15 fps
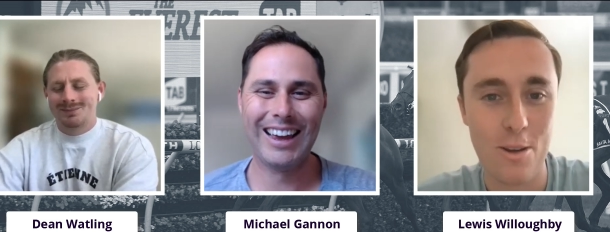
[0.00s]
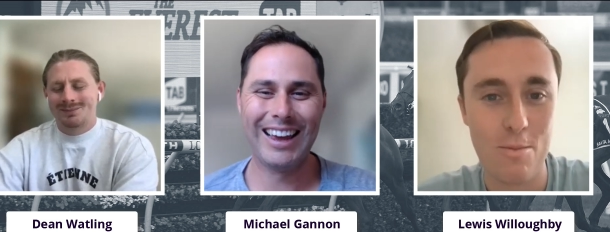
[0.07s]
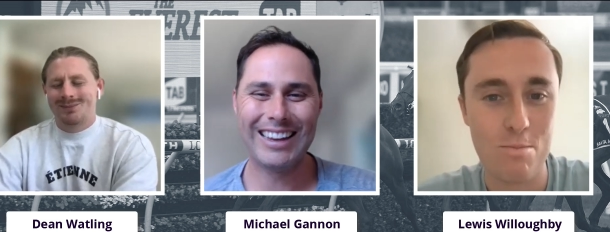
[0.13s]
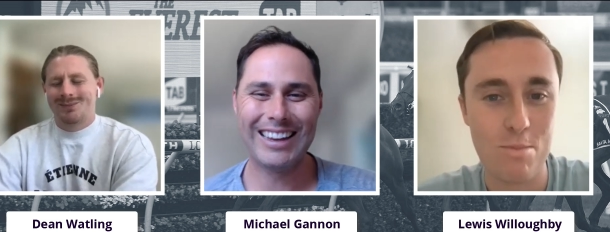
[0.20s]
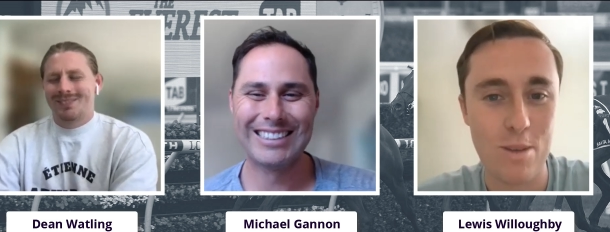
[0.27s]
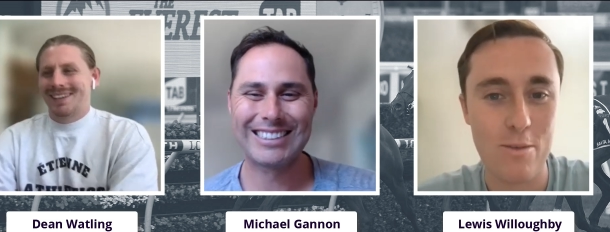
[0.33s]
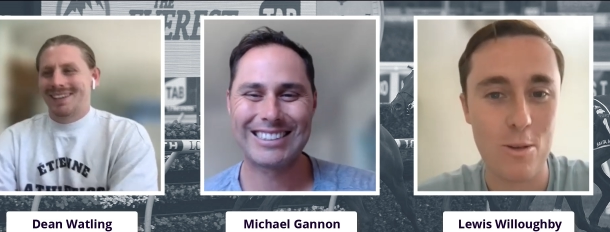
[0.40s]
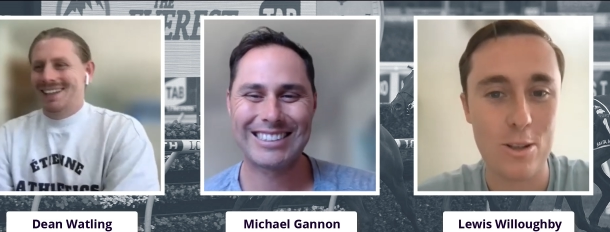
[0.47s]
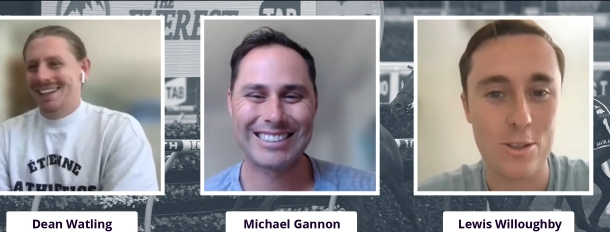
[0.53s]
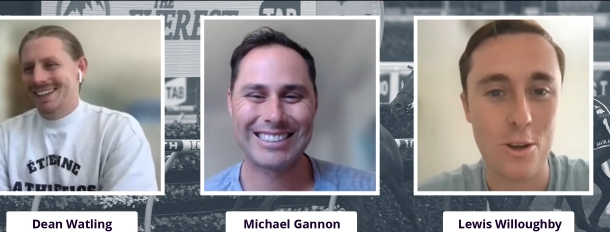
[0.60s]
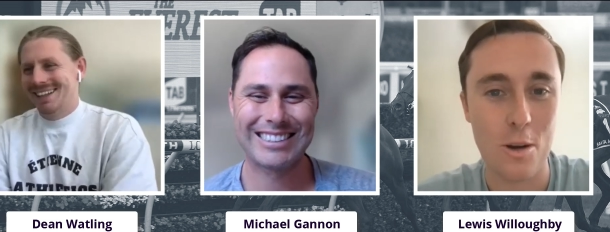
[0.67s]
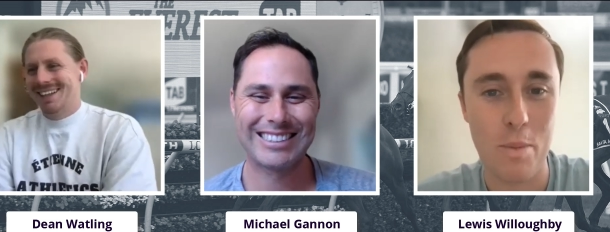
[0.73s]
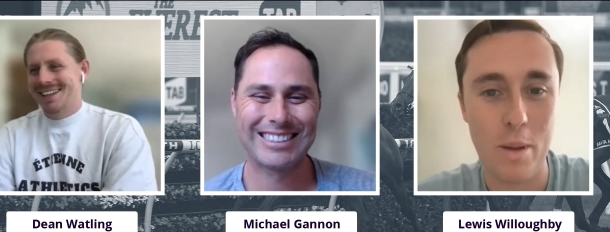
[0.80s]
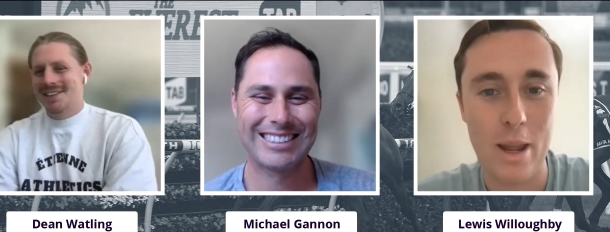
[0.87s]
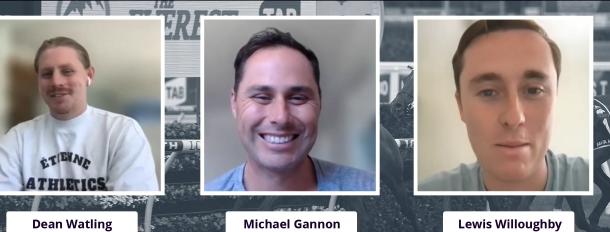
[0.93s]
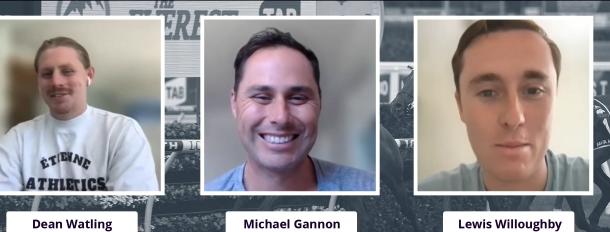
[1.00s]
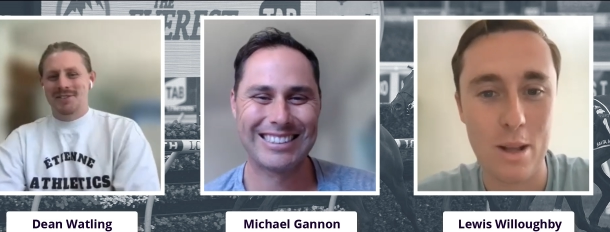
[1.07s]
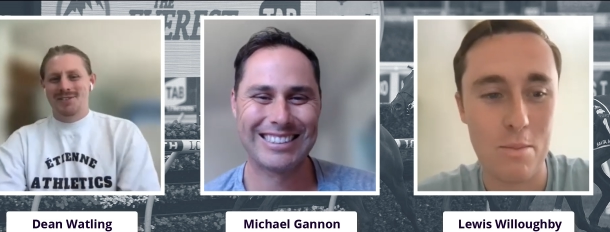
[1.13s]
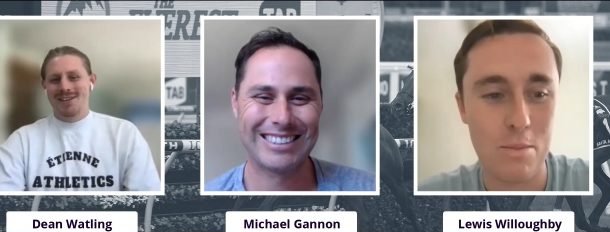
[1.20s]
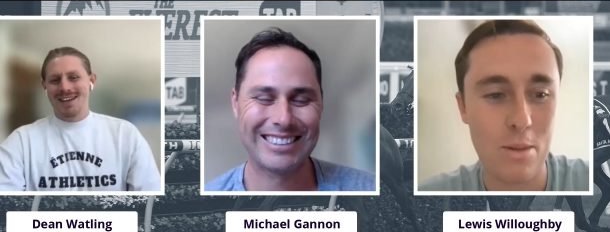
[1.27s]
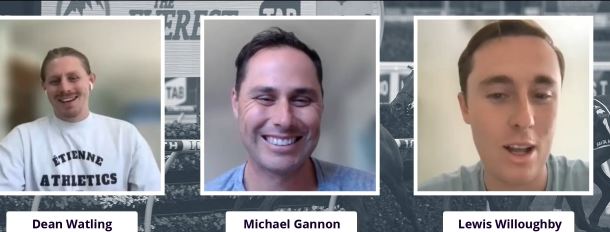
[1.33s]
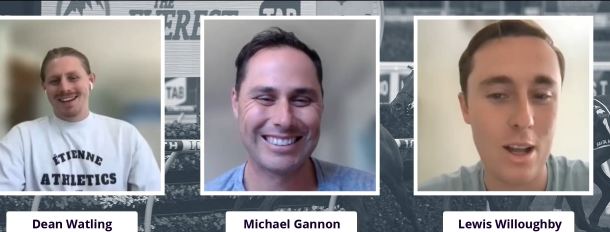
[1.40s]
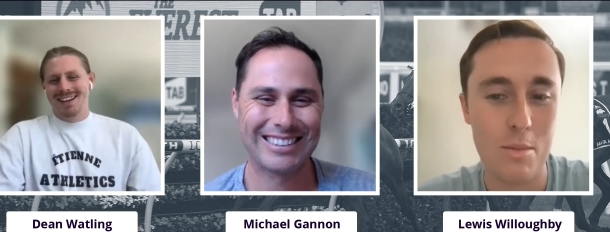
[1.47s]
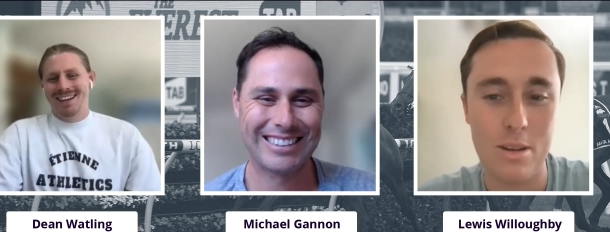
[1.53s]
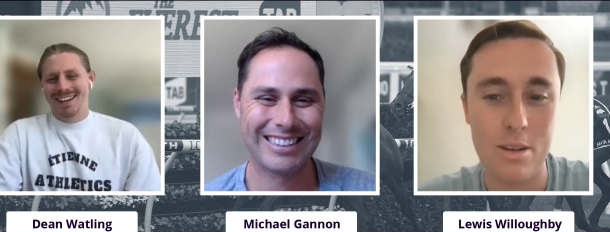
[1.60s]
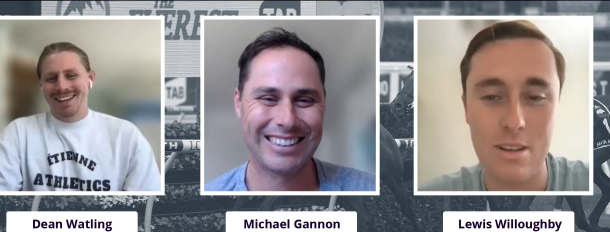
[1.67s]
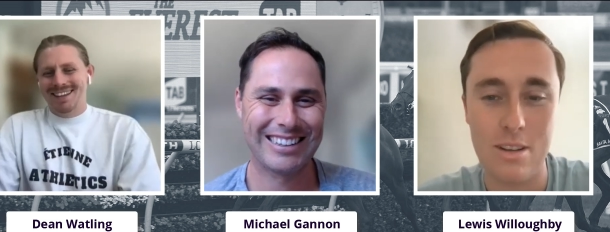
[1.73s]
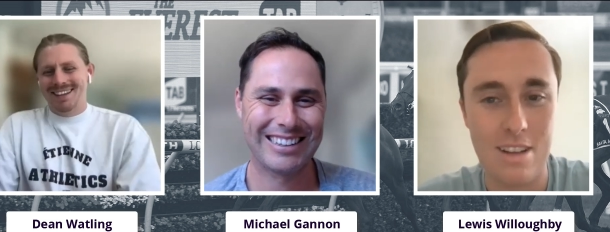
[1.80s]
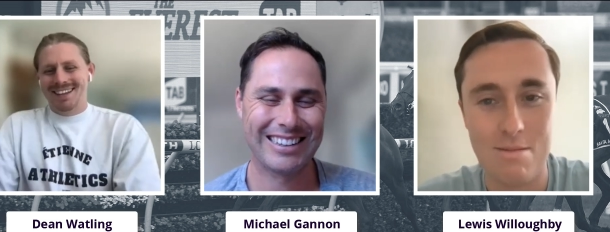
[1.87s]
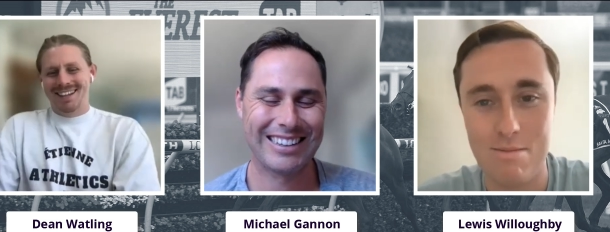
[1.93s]
Speaker 1: everyone's got a bet, blah blah. But
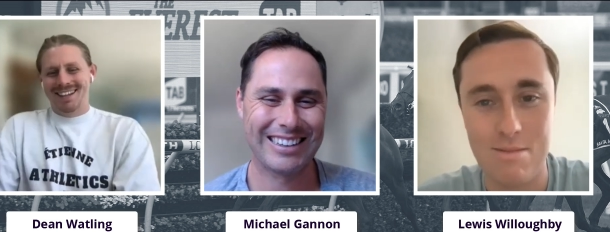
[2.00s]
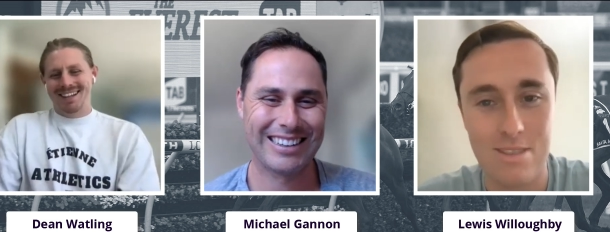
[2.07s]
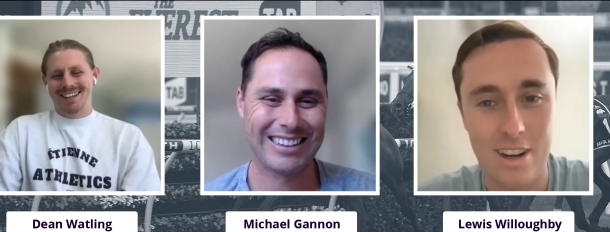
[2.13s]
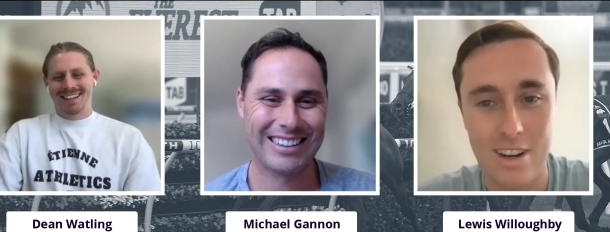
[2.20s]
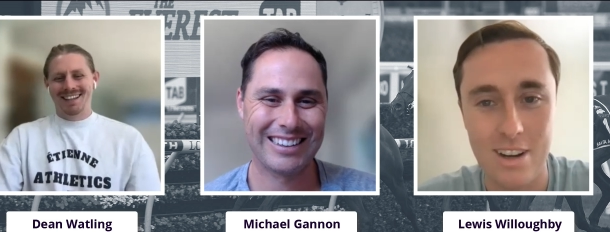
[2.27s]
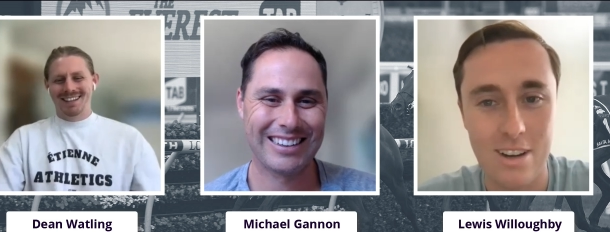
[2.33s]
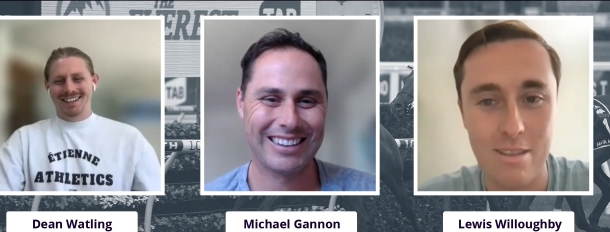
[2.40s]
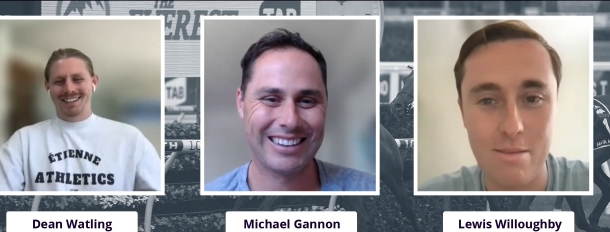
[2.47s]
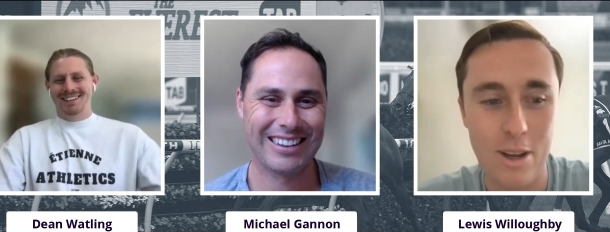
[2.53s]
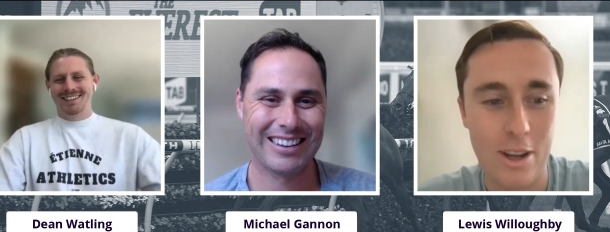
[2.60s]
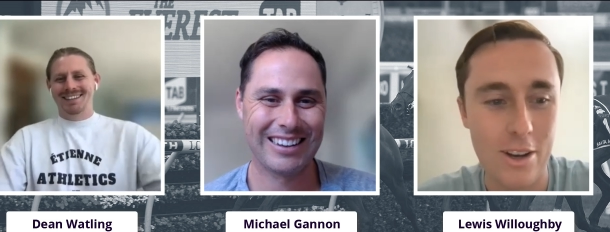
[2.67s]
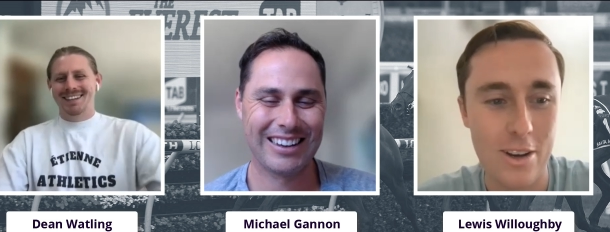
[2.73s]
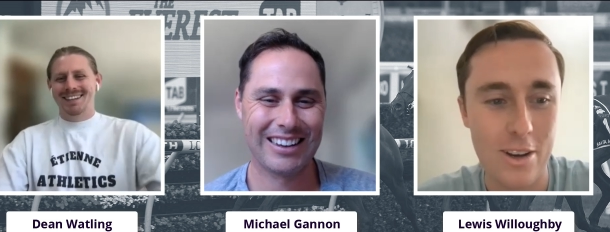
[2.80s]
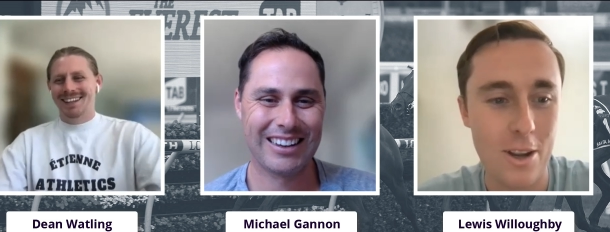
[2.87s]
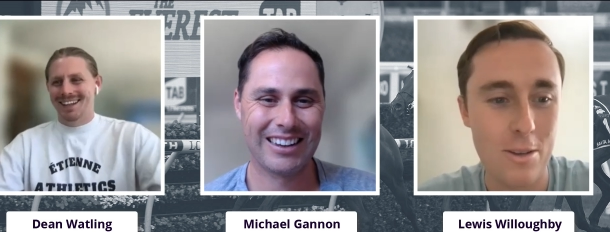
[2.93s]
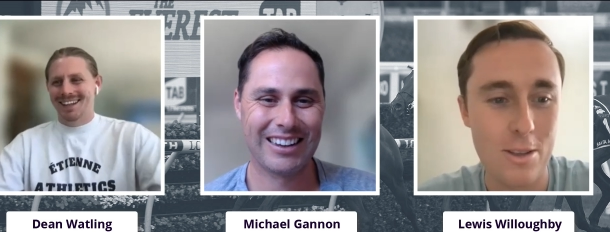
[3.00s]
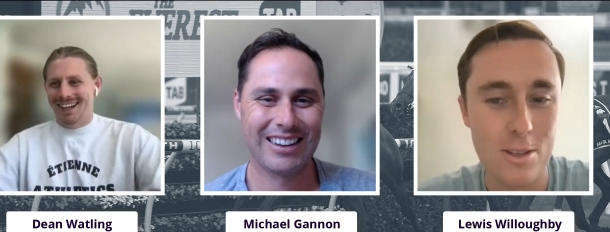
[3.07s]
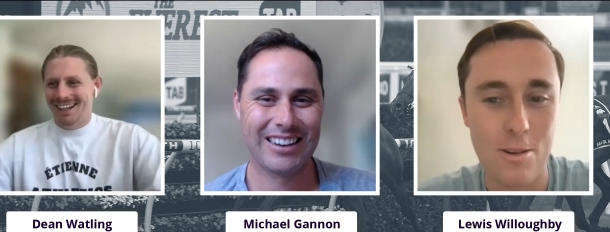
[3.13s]
I, I don't know, I don't know with this